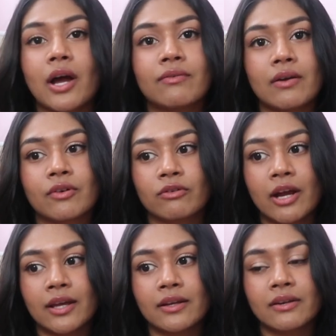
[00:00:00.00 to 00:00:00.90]
I've ever
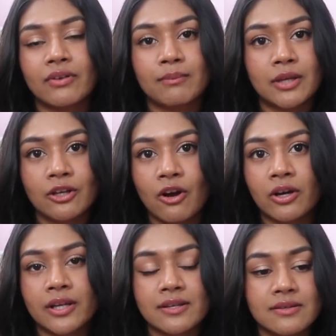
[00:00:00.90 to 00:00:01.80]
read, if I'm being
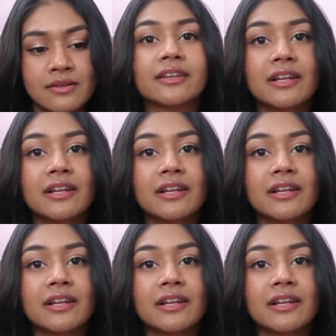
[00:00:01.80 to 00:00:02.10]
honest.